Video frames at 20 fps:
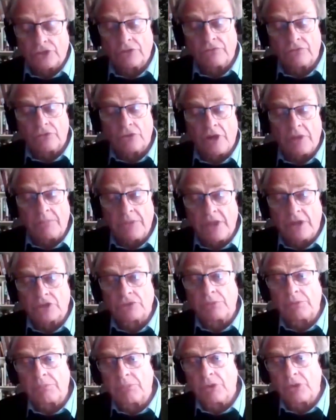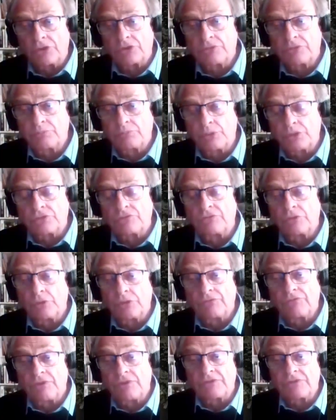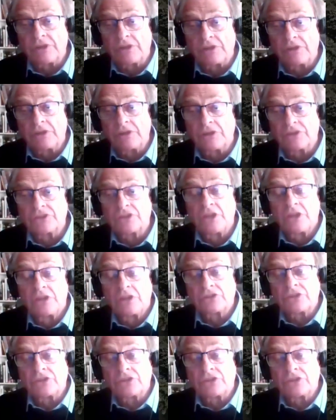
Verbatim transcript: issue of Crimea should be pushed forward 15 years.